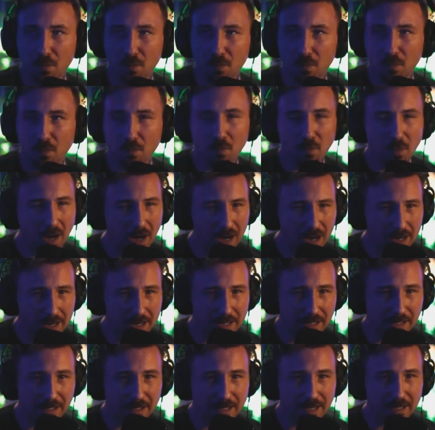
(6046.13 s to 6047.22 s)

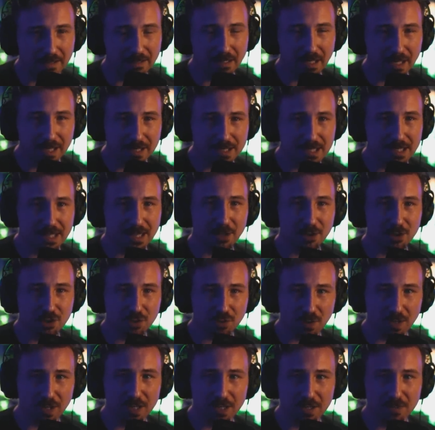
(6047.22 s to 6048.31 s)
Why? Unless they're
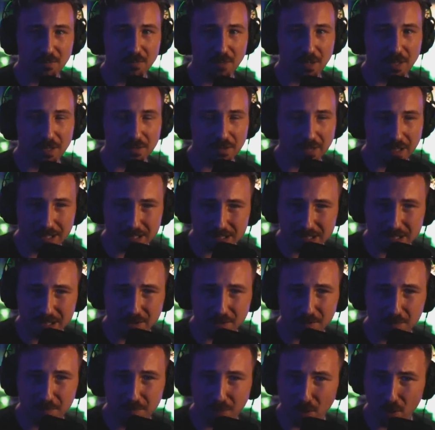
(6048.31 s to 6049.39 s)
trying to unless
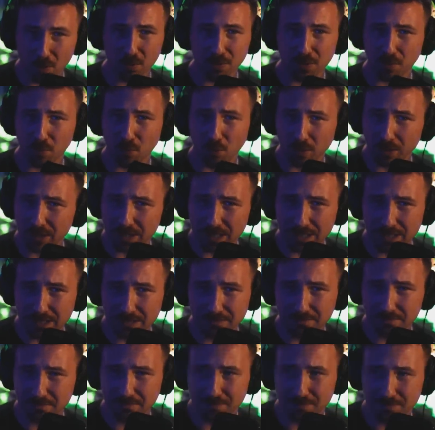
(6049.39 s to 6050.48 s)
they're both
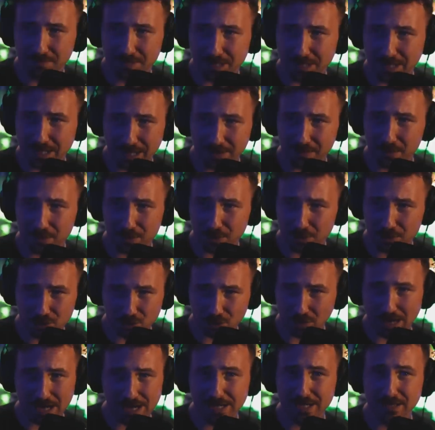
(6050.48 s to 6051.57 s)
working together to
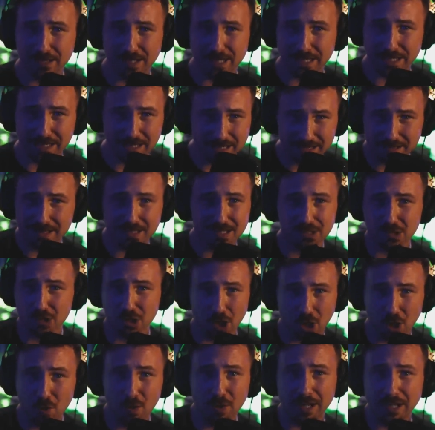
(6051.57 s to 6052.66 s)
try to like get this
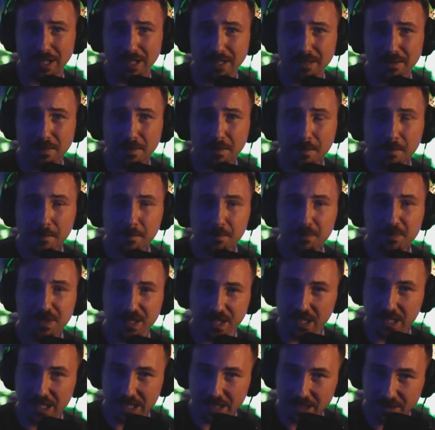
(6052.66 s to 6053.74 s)
going,
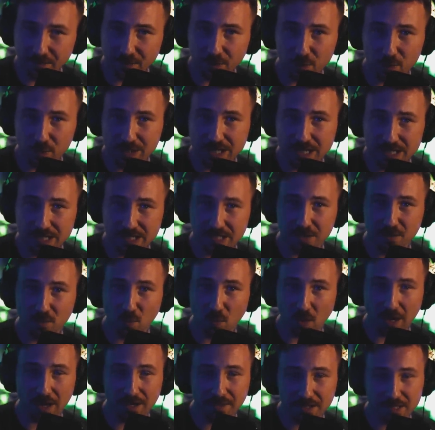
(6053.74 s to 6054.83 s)
to give a reason
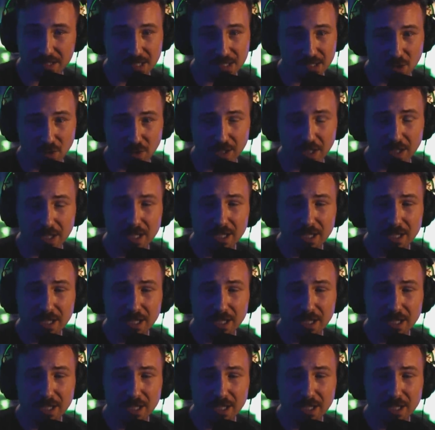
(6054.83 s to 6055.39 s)
why this is going on.